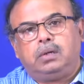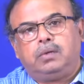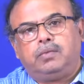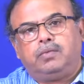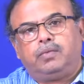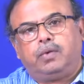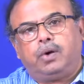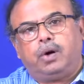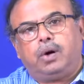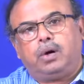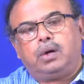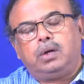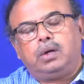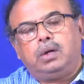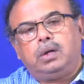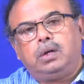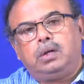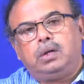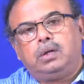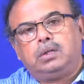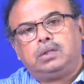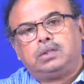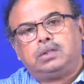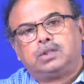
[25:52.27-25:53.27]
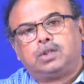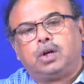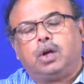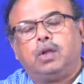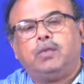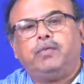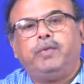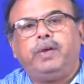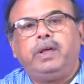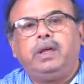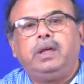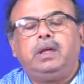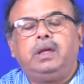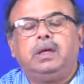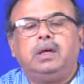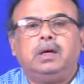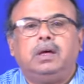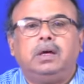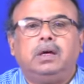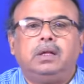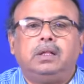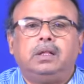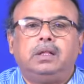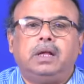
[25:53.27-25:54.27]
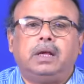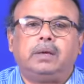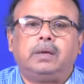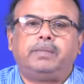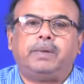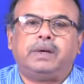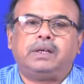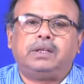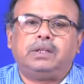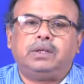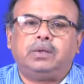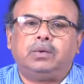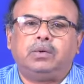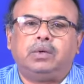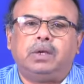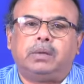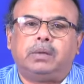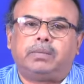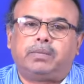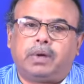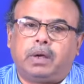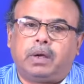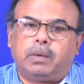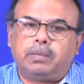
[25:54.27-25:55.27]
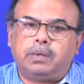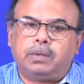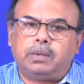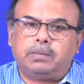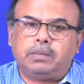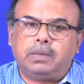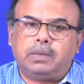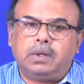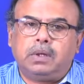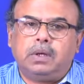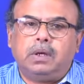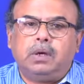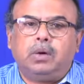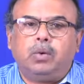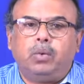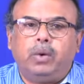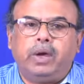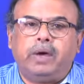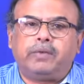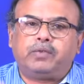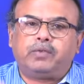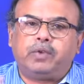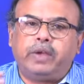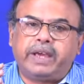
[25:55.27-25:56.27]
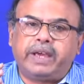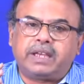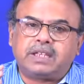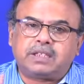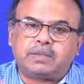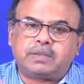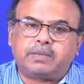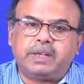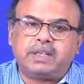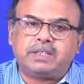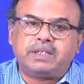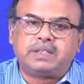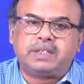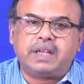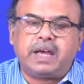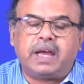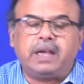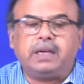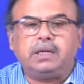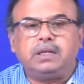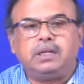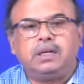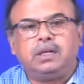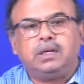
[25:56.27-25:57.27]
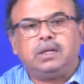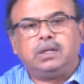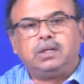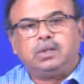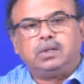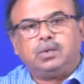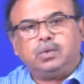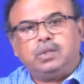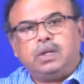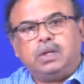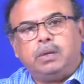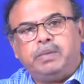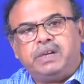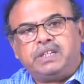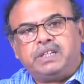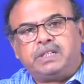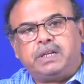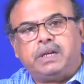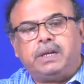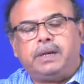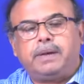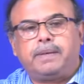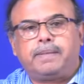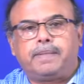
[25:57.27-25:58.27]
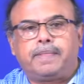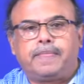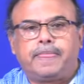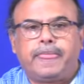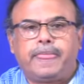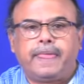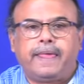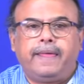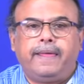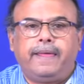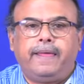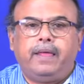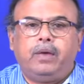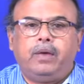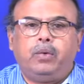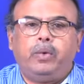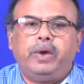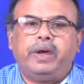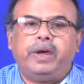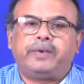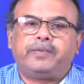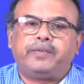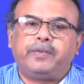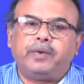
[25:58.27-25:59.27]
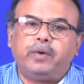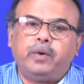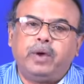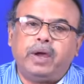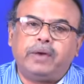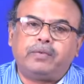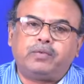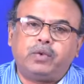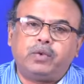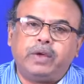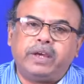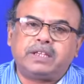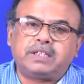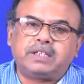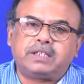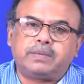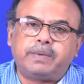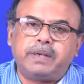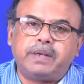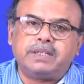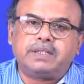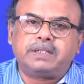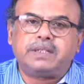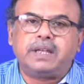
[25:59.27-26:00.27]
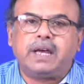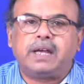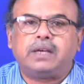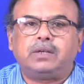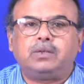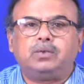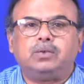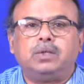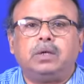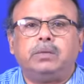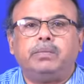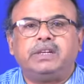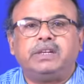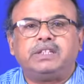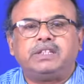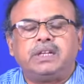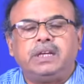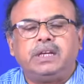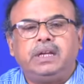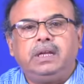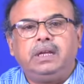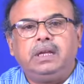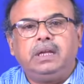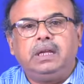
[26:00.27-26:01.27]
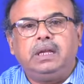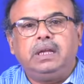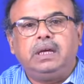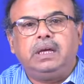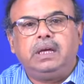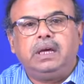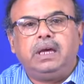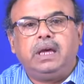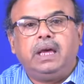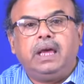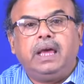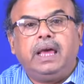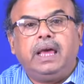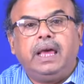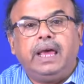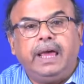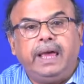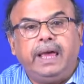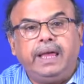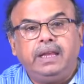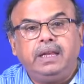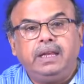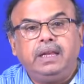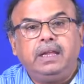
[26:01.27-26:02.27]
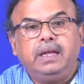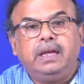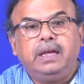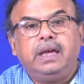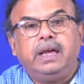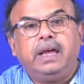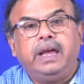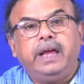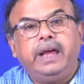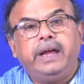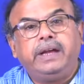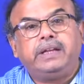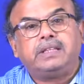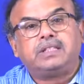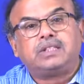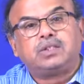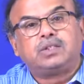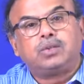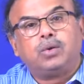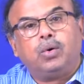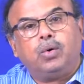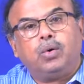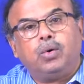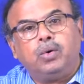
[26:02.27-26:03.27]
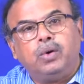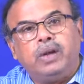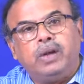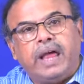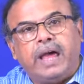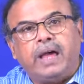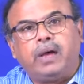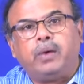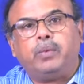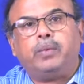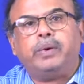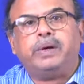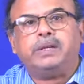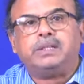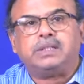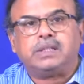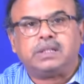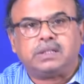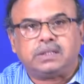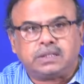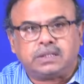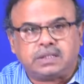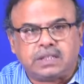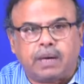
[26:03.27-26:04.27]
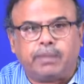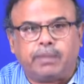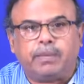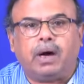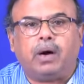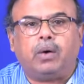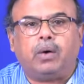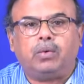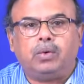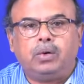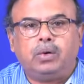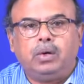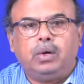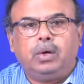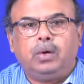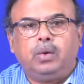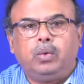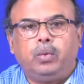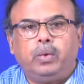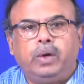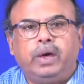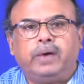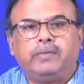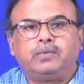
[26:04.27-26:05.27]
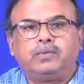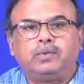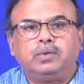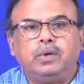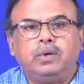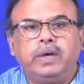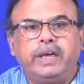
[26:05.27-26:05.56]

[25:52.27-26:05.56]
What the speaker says: for solving that particular problem. We have to express that to the machine. We have to express that to the machine in its own language somehow. We have to